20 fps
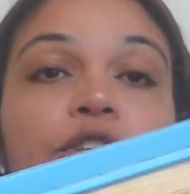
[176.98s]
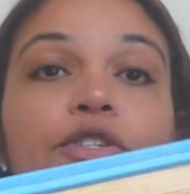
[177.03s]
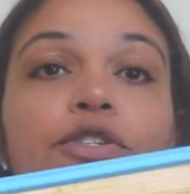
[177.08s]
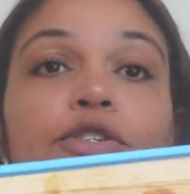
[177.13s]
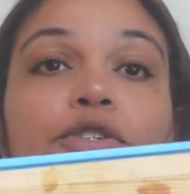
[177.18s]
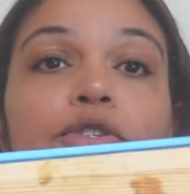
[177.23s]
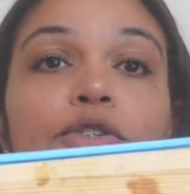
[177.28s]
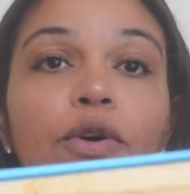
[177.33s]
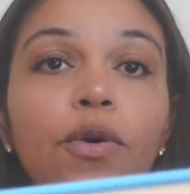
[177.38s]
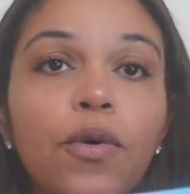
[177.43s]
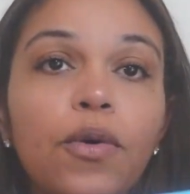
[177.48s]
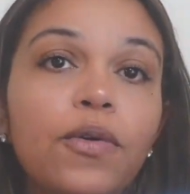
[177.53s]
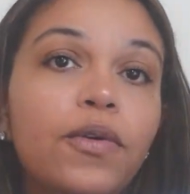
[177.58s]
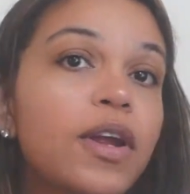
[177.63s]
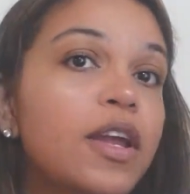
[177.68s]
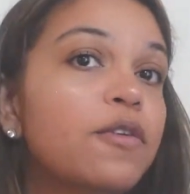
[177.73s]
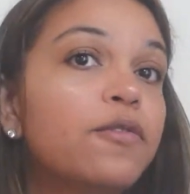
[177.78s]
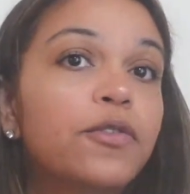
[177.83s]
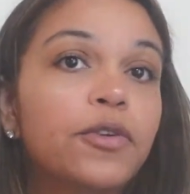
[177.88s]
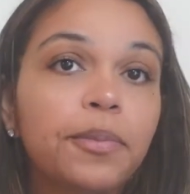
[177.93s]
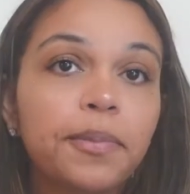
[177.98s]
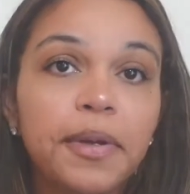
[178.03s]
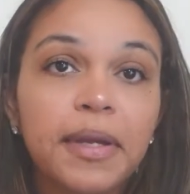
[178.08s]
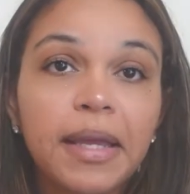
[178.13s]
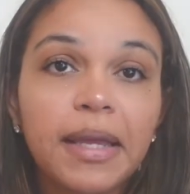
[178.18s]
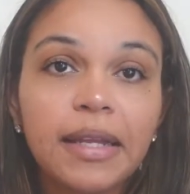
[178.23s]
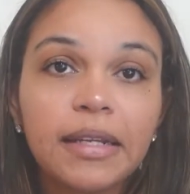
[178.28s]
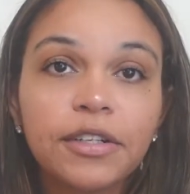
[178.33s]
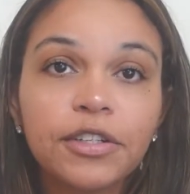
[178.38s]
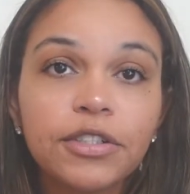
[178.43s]
so great for
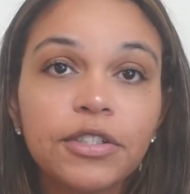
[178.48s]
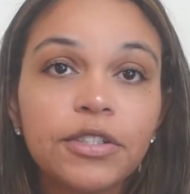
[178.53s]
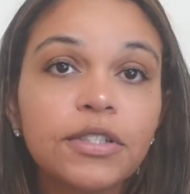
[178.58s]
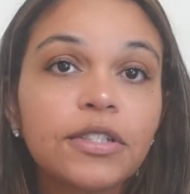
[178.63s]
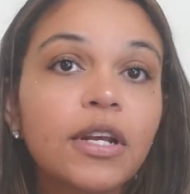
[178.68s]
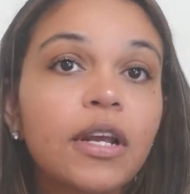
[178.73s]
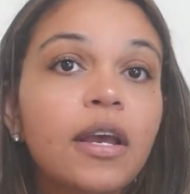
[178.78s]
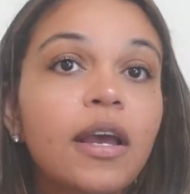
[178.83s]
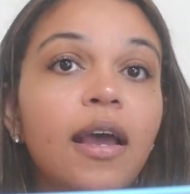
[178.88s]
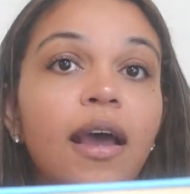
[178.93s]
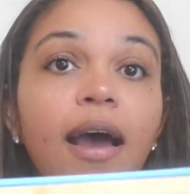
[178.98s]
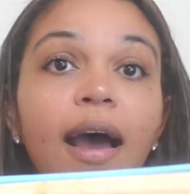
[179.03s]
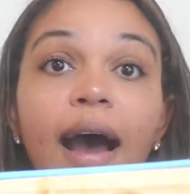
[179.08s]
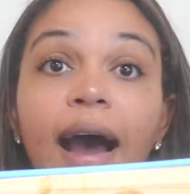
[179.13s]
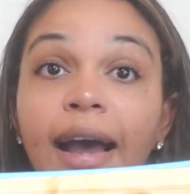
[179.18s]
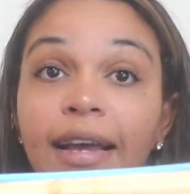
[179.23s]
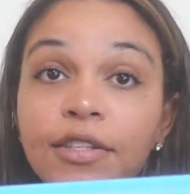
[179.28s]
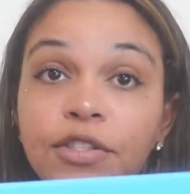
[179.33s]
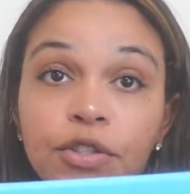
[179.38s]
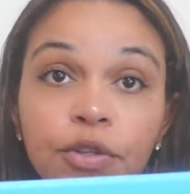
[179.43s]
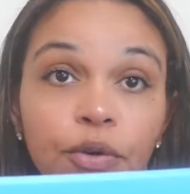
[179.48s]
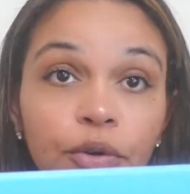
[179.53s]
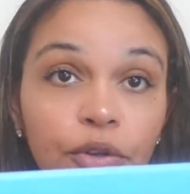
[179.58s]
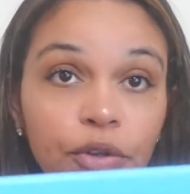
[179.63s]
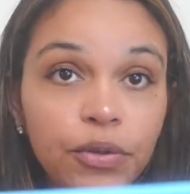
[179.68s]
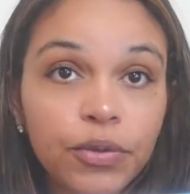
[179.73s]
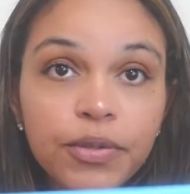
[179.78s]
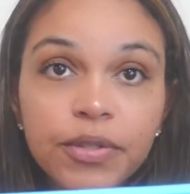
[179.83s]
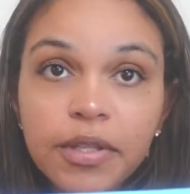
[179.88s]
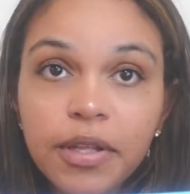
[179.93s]
beginners. I still
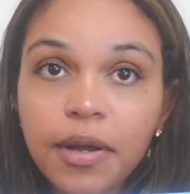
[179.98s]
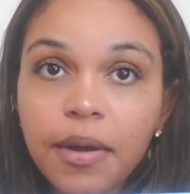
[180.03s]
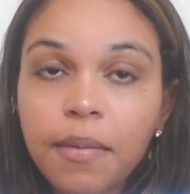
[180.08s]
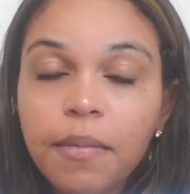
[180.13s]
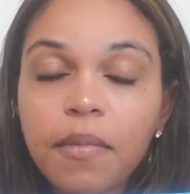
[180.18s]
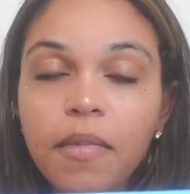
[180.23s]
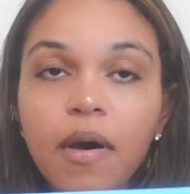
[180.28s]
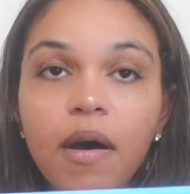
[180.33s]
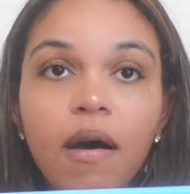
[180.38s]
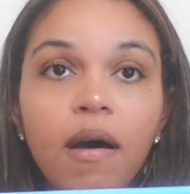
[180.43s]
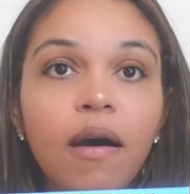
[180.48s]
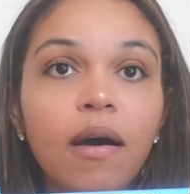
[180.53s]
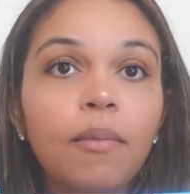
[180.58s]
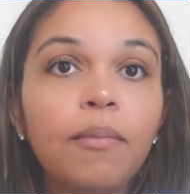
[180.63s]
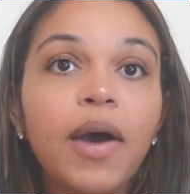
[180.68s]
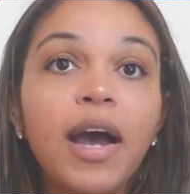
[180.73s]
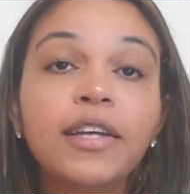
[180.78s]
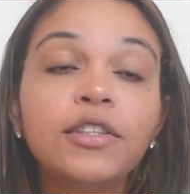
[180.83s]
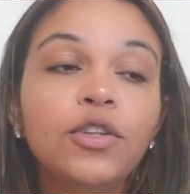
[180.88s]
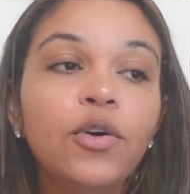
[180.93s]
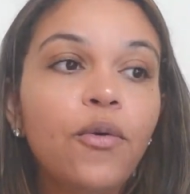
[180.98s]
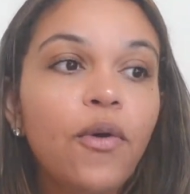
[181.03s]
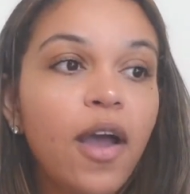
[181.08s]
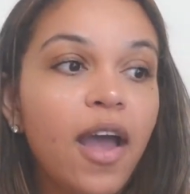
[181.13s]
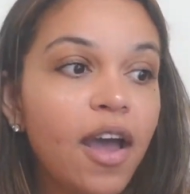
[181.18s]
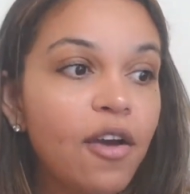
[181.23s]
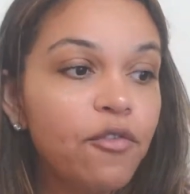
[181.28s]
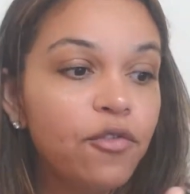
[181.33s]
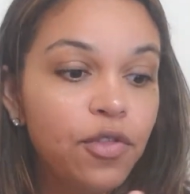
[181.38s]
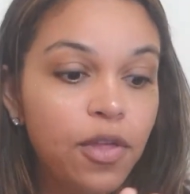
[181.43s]
use them. I don't have